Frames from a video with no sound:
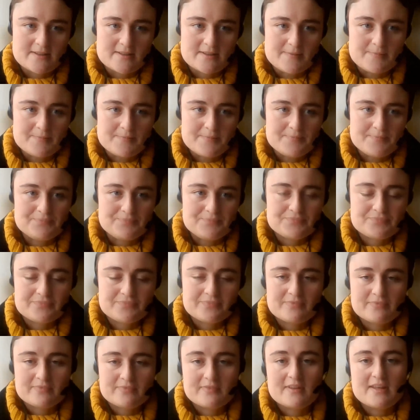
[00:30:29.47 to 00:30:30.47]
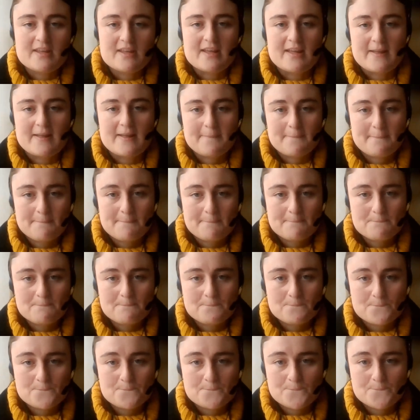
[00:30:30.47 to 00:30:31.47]
Um, yeah, yeah. yeah.
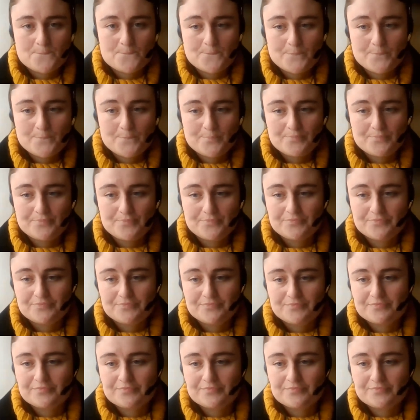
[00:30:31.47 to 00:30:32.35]
Right.